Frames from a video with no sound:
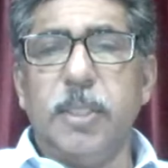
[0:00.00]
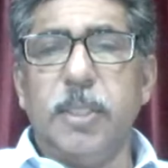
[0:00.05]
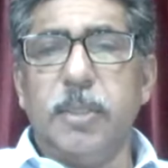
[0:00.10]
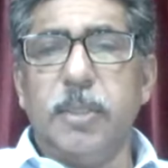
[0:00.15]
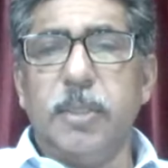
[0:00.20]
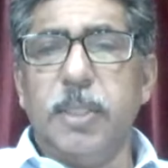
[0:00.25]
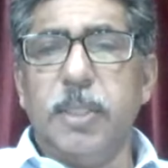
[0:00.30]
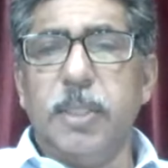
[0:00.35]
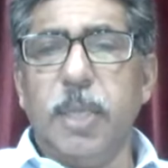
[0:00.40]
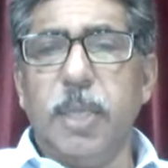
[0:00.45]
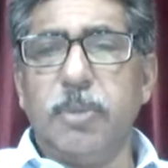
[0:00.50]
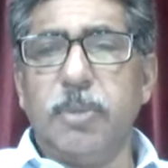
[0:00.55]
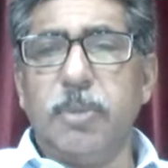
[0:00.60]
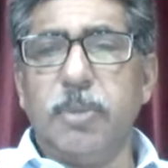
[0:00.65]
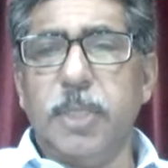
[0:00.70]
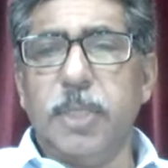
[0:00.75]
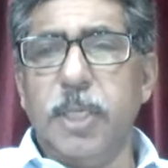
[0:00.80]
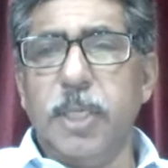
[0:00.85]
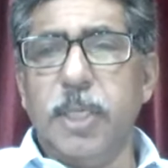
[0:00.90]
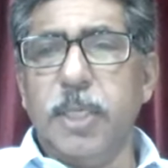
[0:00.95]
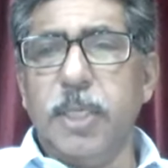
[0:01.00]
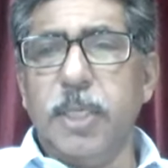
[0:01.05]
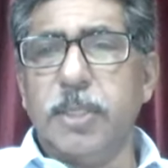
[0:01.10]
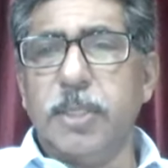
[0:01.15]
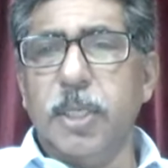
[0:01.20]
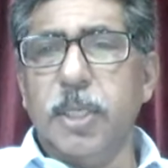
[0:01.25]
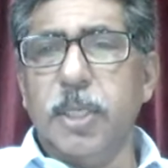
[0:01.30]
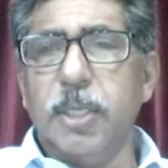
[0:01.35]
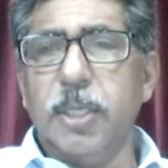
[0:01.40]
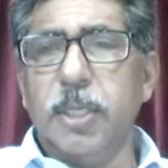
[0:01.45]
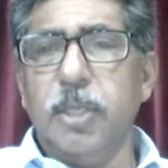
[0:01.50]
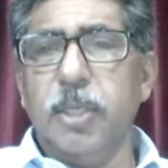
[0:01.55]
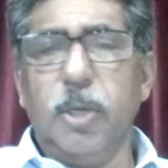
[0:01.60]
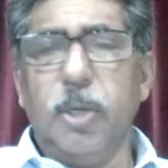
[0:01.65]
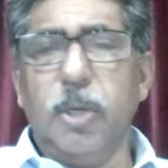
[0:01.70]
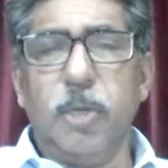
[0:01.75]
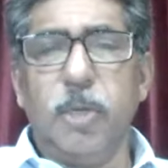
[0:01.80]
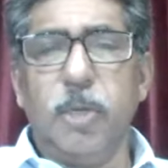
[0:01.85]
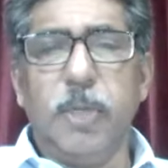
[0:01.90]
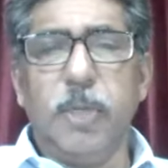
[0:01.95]
The outsiders
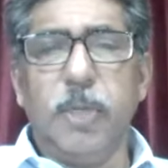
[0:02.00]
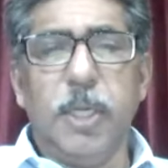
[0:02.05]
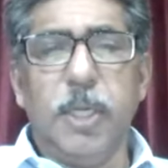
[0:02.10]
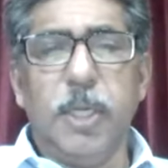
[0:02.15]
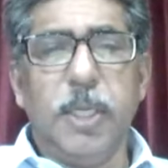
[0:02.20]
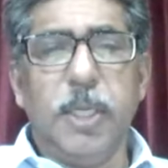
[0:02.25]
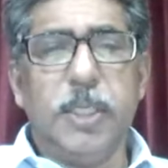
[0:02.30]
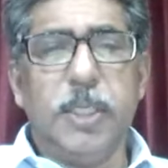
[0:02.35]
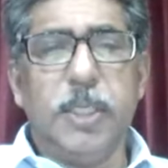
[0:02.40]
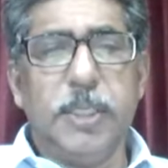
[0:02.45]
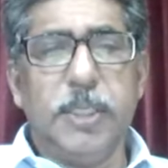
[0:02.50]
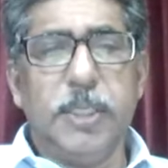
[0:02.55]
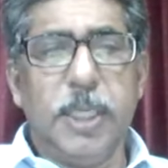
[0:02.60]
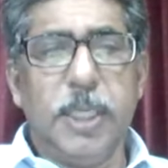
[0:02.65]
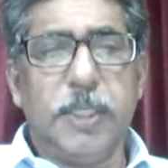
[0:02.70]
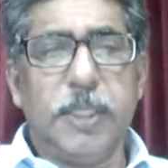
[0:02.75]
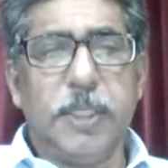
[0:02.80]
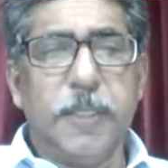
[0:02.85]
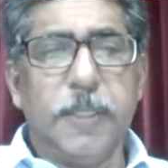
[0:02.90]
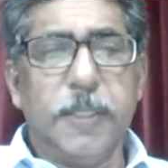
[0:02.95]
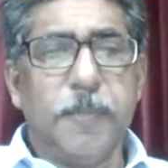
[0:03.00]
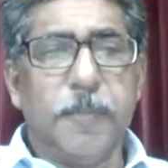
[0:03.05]
God will judge.